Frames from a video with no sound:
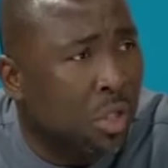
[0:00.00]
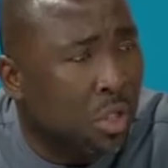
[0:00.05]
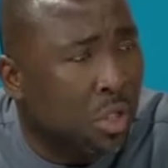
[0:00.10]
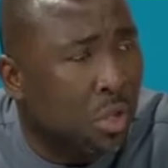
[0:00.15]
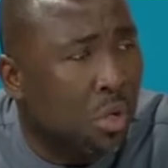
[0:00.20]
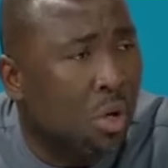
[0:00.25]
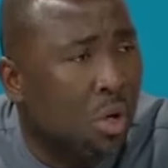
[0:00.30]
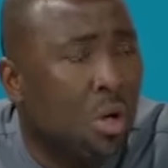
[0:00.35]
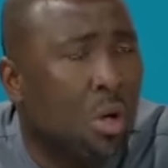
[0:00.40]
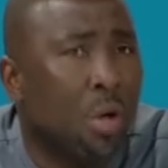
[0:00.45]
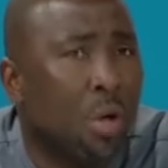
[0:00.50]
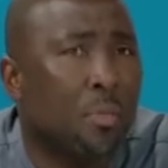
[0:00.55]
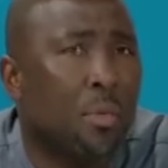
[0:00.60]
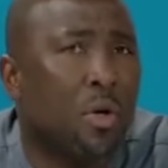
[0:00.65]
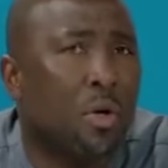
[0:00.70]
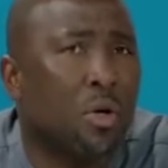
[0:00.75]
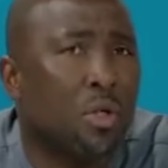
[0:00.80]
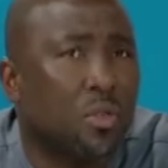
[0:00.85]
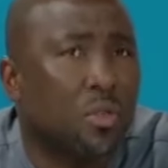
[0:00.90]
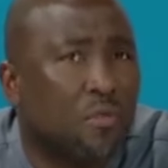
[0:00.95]
you know,
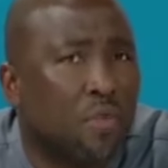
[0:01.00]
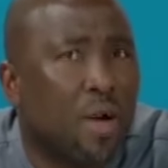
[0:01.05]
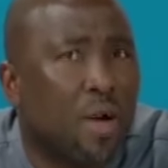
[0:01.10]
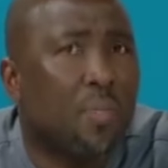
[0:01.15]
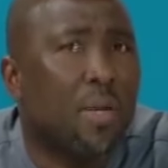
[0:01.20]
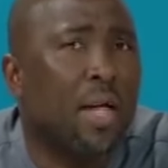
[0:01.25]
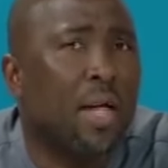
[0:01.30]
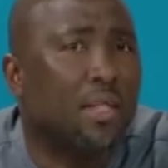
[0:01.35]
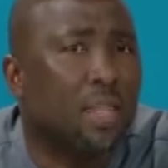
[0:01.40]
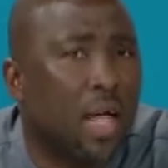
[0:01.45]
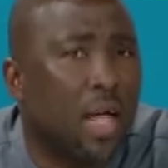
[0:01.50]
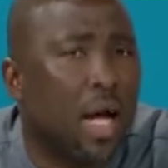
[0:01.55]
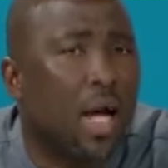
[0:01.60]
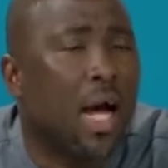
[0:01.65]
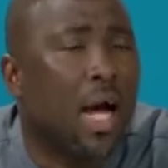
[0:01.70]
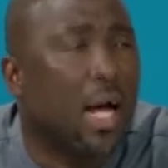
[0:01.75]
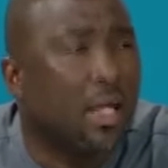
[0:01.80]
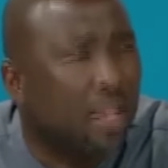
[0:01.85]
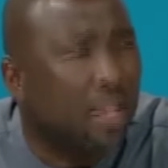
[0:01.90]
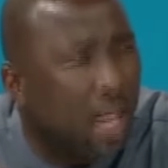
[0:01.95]
because farmers
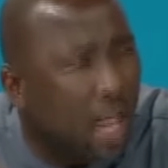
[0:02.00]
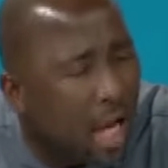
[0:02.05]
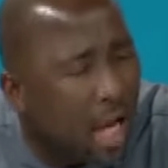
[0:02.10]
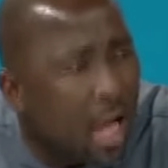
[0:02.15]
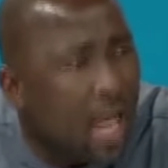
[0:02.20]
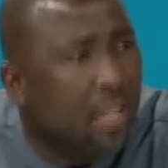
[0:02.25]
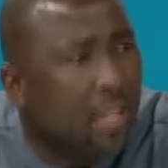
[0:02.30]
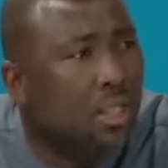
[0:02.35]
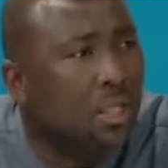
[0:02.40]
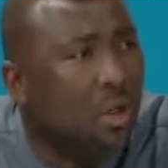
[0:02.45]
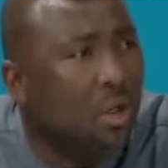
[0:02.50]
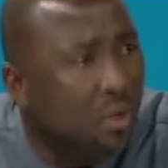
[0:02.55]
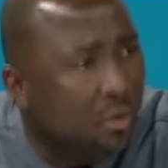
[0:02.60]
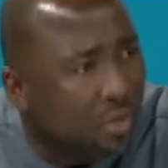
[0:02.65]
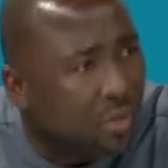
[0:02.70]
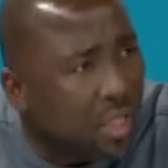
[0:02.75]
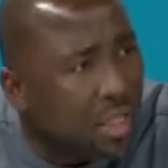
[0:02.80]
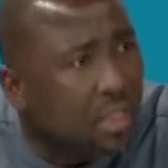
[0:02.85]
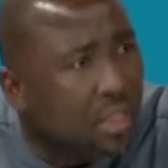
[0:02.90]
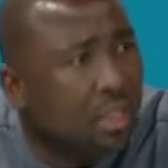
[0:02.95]
are at the heart
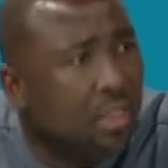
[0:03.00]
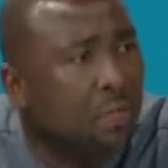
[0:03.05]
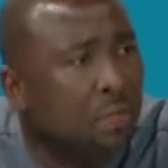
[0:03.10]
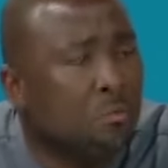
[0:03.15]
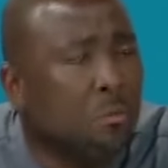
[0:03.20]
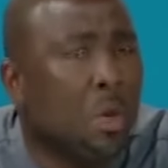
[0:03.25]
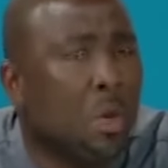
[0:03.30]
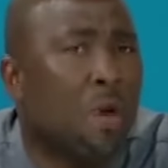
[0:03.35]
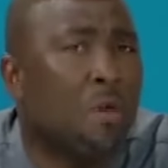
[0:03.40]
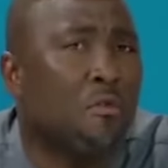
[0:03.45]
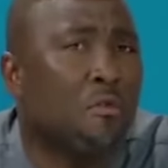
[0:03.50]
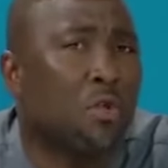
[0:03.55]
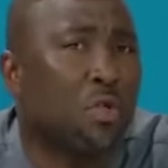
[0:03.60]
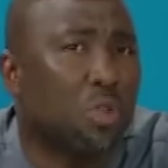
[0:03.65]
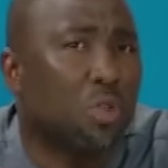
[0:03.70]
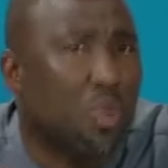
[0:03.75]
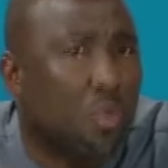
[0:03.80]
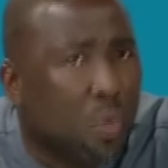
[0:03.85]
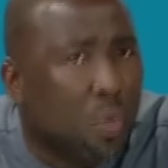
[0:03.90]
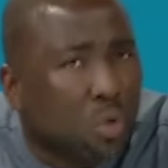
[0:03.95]
of this, for
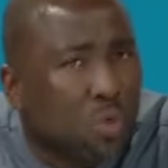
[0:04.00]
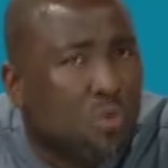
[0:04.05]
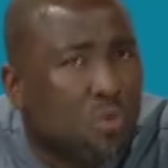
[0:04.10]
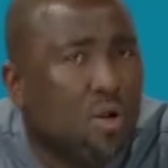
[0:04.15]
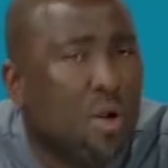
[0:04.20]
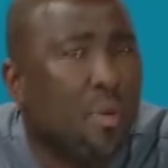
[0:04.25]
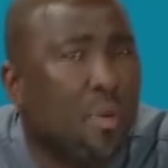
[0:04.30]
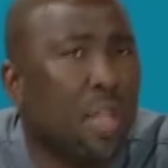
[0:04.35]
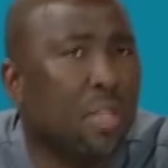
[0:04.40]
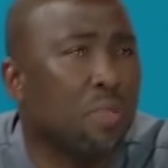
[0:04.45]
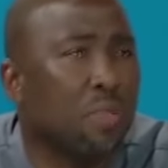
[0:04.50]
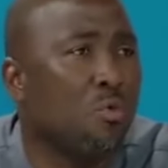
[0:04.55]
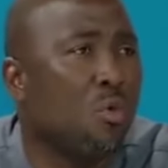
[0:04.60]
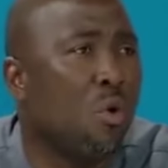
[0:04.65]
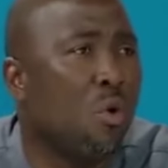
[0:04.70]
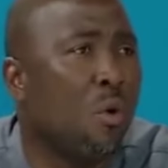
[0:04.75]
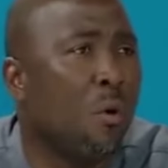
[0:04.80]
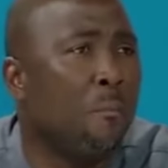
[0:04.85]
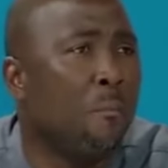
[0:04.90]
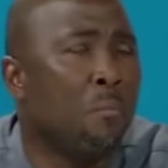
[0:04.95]
support to farmers
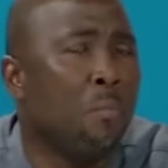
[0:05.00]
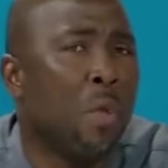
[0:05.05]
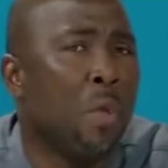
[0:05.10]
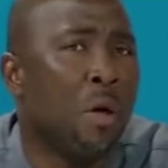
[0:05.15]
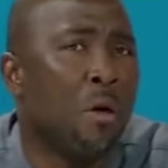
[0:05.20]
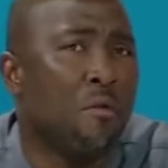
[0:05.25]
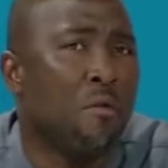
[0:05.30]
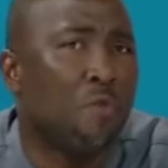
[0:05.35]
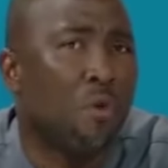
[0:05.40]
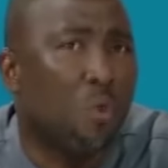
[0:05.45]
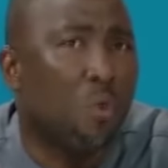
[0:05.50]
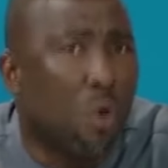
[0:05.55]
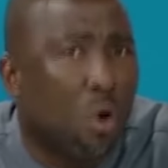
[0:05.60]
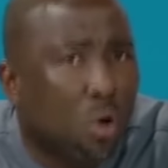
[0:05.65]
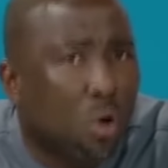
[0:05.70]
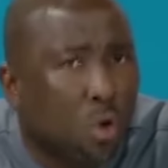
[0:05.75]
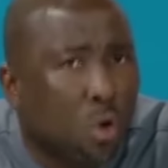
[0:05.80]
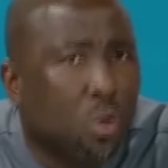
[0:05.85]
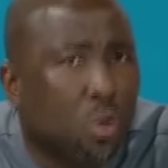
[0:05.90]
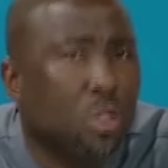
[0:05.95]
more, for
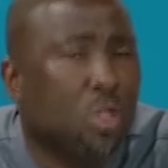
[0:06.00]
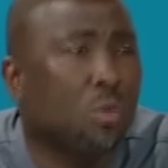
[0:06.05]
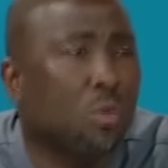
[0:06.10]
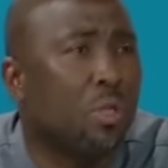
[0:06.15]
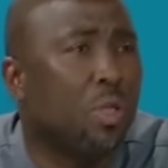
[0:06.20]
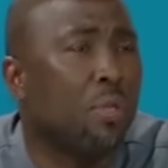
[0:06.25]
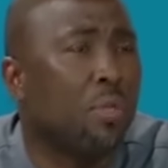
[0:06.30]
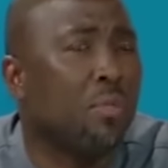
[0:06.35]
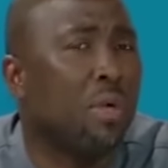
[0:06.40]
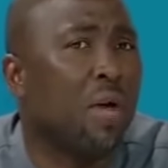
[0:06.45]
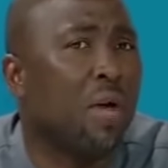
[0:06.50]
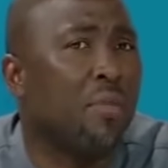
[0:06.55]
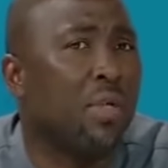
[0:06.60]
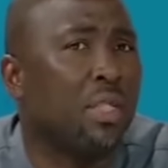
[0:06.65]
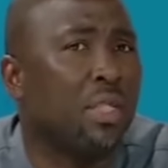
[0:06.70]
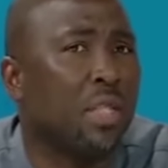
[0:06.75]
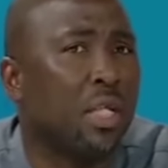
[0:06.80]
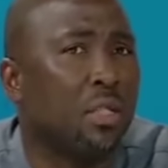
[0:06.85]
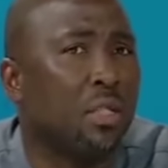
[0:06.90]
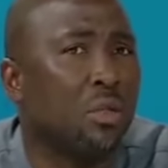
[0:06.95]
work closely with the
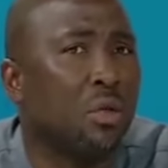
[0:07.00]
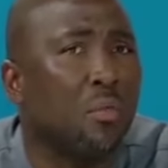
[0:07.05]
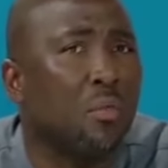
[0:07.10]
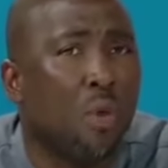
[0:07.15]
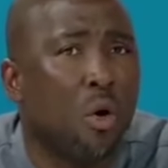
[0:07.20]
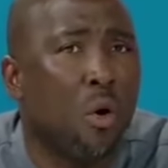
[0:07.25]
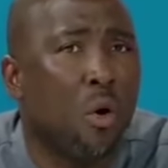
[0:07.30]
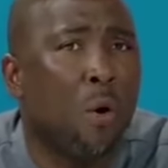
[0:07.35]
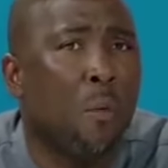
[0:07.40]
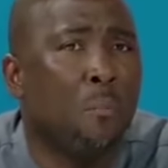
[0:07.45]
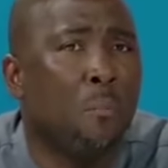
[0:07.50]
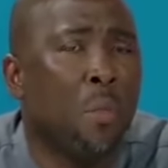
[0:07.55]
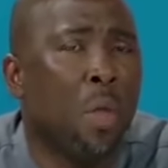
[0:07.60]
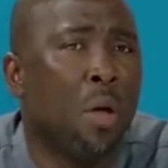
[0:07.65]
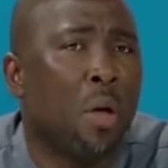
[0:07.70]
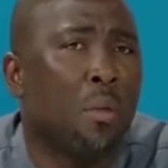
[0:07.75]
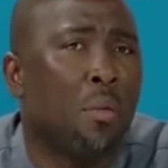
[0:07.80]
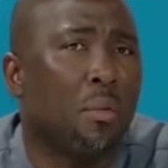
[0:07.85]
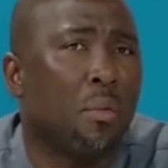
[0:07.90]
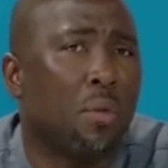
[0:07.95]
private sector more,
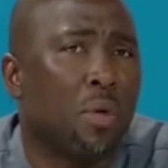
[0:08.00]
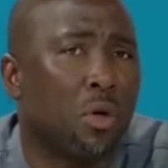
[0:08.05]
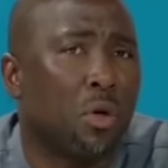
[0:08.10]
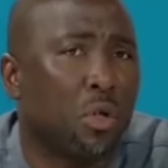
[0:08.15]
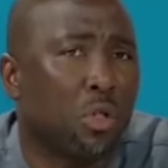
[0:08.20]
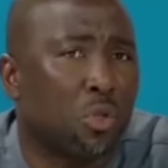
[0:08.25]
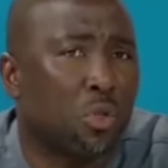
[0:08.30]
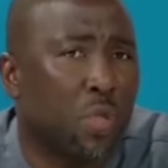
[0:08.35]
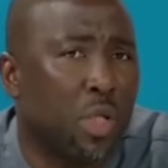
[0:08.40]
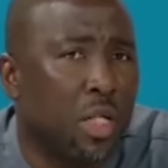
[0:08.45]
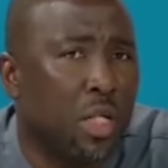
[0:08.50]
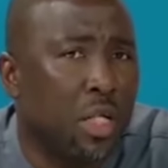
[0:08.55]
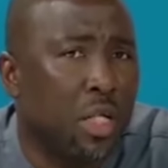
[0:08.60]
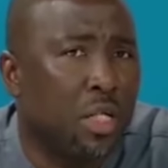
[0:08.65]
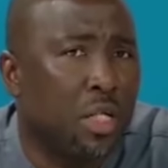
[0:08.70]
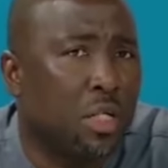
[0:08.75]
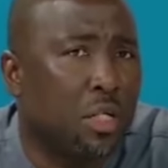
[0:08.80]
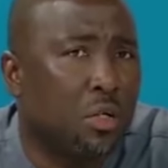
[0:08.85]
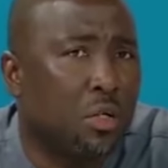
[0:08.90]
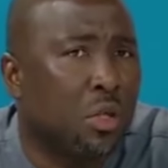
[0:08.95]
because we
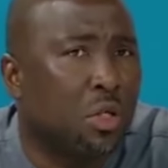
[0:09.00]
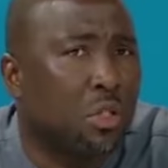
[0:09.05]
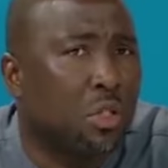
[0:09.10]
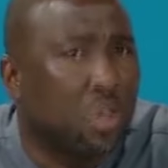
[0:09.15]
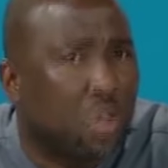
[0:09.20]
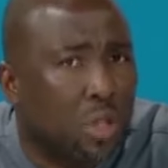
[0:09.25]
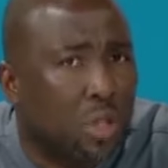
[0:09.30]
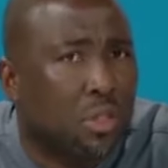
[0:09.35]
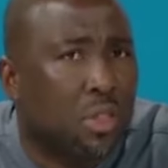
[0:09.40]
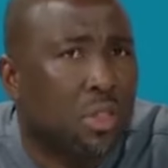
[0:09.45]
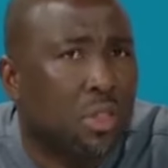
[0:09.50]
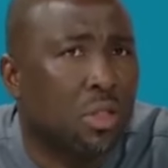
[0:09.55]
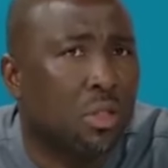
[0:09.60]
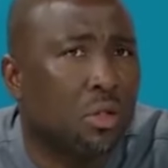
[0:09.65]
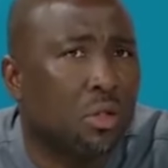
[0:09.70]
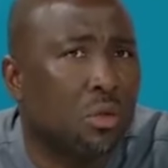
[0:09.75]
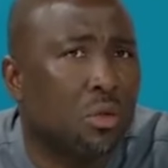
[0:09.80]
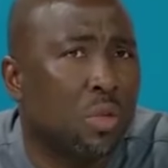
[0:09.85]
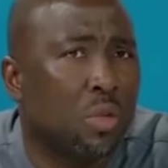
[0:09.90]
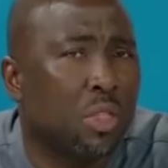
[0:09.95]
need not just
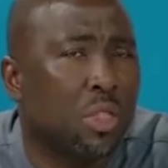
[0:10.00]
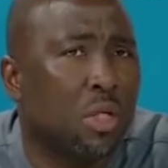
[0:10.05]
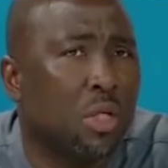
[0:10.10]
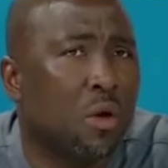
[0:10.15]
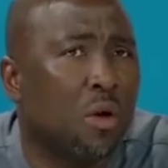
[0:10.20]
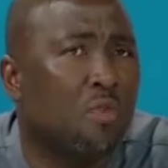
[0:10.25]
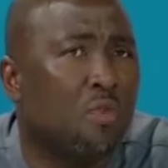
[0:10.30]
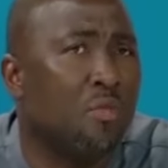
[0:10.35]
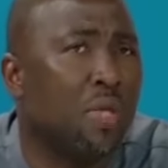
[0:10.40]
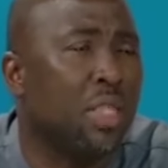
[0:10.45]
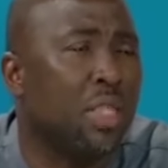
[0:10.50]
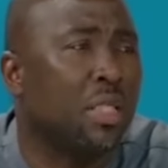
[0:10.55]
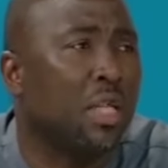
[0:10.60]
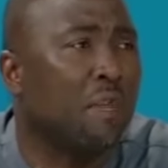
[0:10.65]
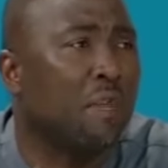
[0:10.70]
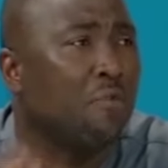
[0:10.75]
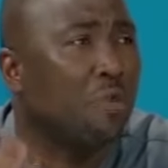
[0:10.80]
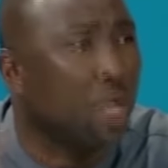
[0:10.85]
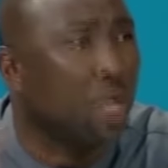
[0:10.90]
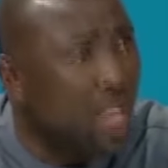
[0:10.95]
what governments
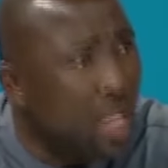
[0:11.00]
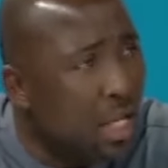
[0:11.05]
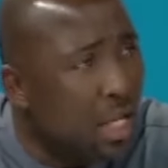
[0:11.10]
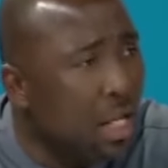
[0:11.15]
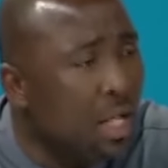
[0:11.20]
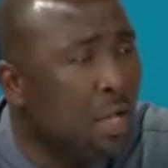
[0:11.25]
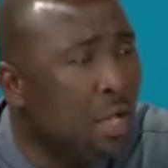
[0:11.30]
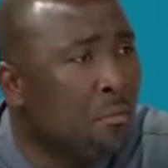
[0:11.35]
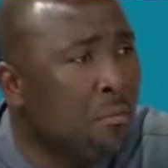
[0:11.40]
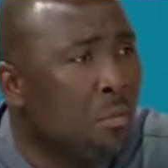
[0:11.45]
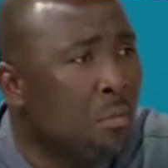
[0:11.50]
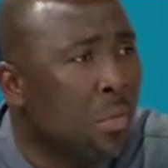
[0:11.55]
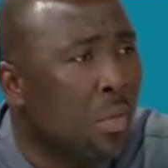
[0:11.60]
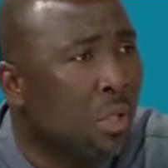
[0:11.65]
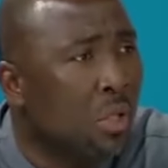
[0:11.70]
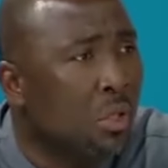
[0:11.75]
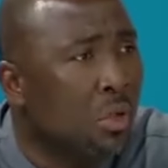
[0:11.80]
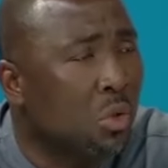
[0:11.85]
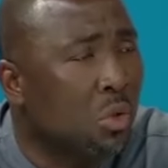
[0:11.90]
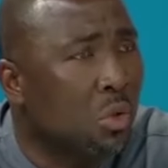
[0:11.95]
get for ghee
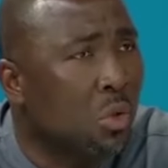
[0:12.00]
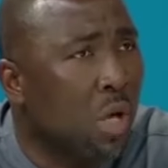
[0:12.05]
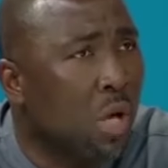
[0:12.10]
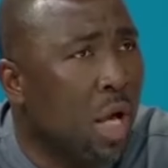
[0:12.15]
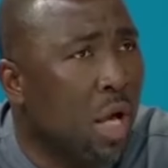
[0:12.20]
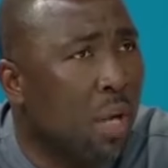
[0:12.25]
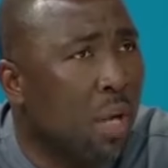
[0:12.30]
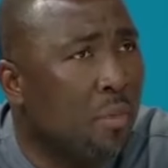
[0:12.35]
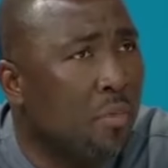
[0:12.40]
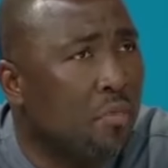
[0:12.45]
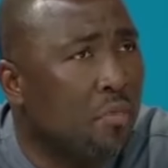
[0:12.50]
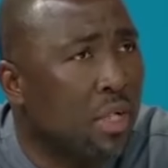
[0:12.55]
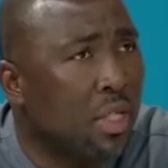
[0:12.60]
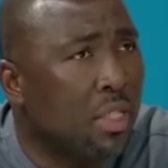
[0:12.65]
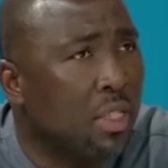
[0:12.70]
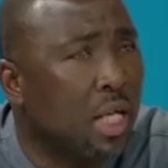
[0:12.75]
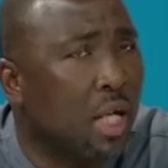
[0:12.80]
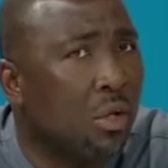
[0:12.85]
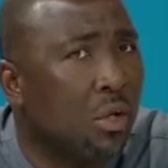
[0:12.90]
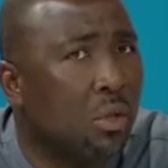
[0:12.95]
to
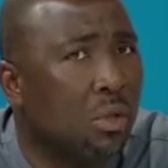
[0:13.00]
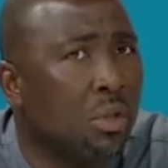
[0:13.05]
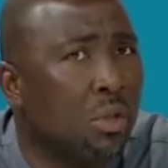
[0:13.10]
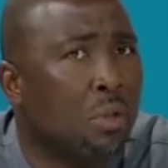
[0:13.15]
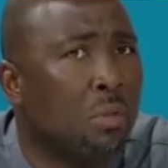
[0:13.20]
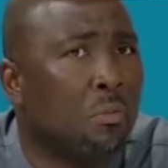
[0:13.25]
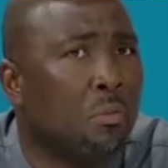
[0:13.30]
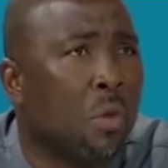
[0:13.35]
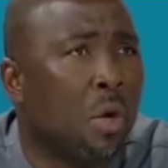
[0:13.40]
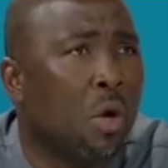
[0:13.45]
feed Salone,